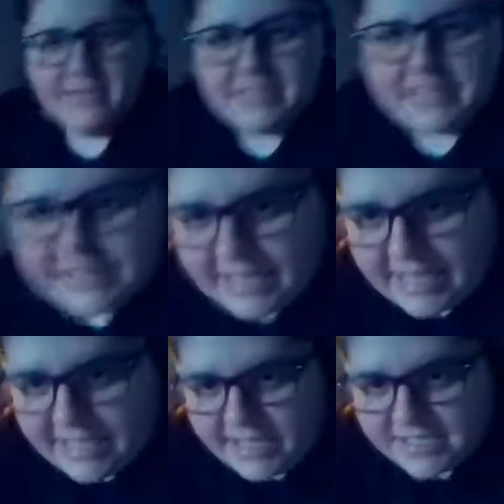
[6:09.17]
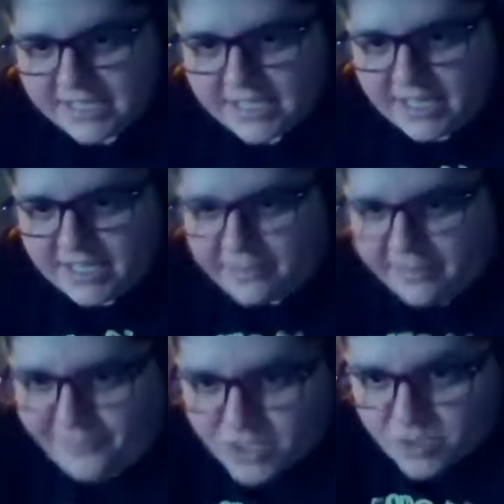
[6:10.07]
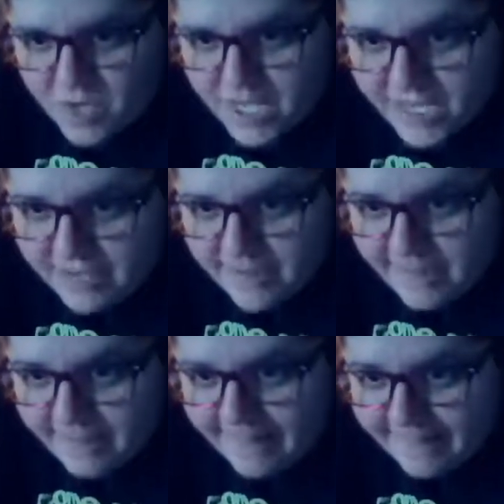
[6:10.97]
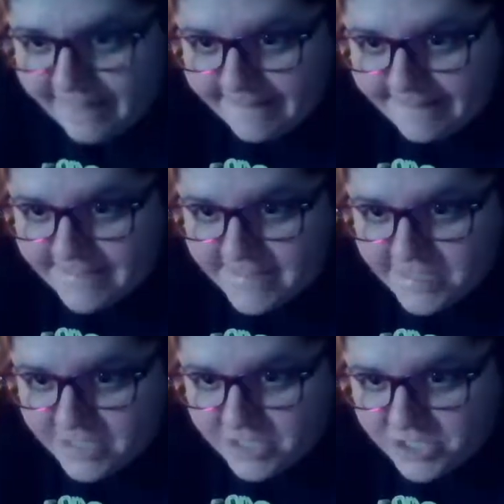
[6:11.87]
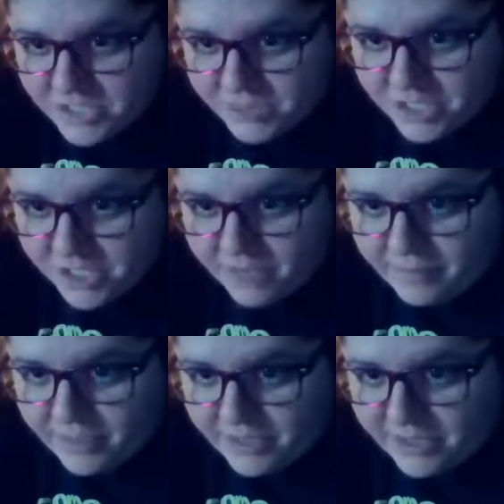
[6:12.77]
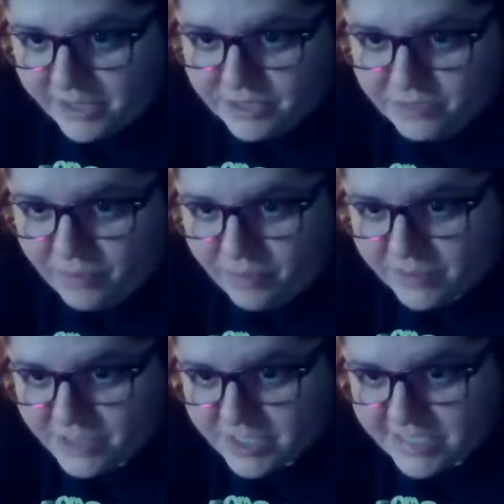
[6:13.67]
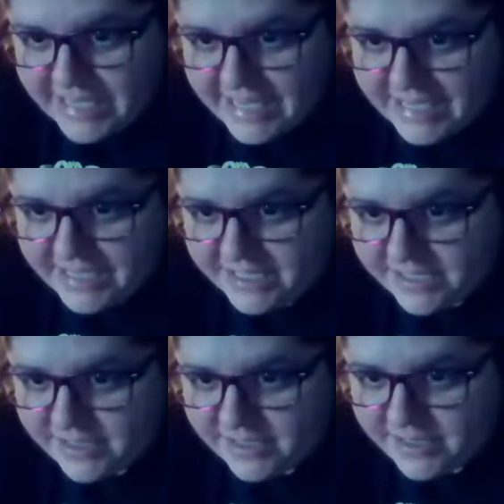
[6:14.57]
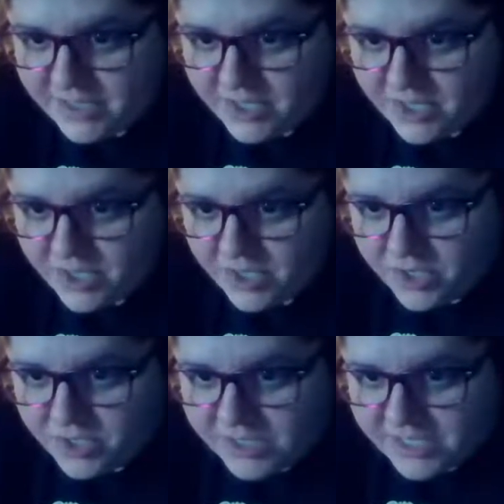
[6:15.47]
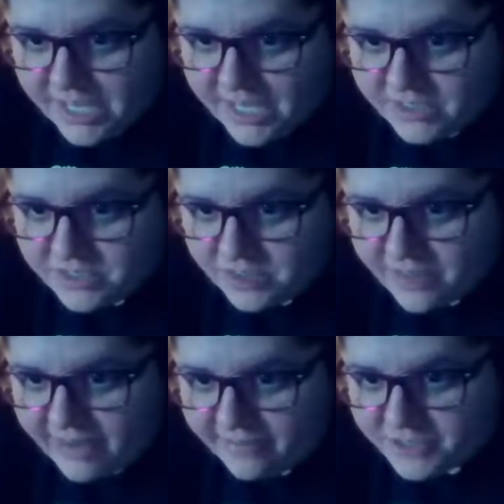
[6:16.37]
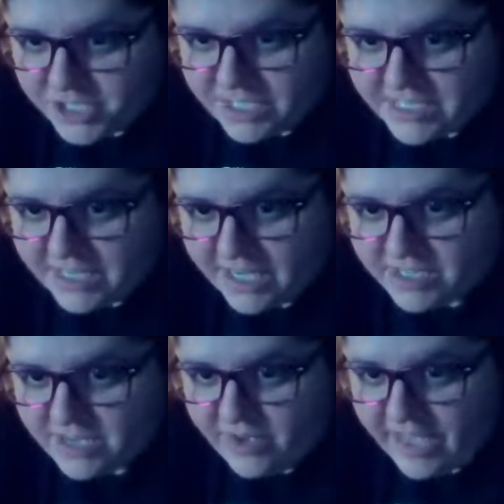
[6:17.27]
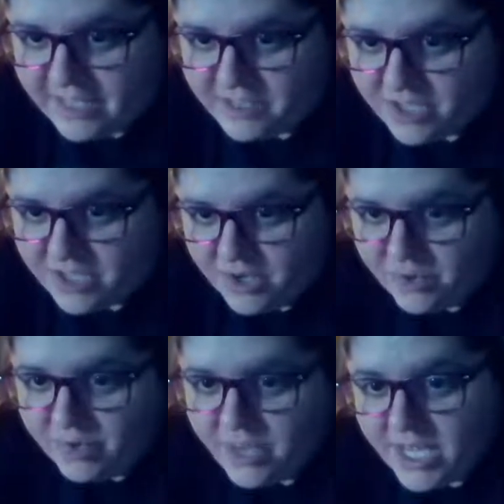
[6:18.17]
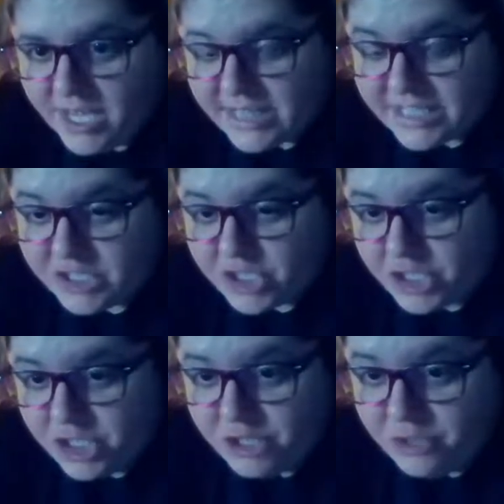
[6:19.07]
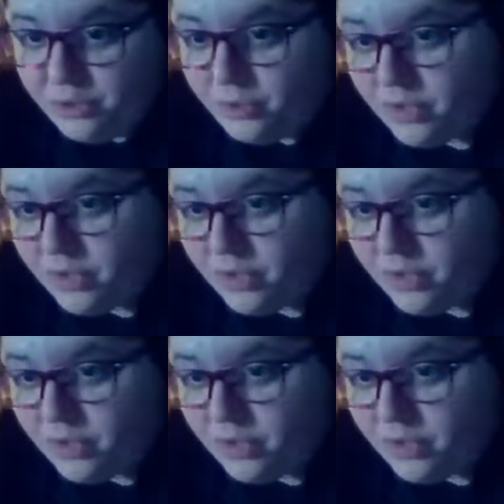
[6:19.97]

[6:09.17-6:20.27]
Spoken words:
Let's see, that's the first one. There's too much sugar in both of those for my personal taste. Old style, don't care for chunky sauce. Okay, so that's 2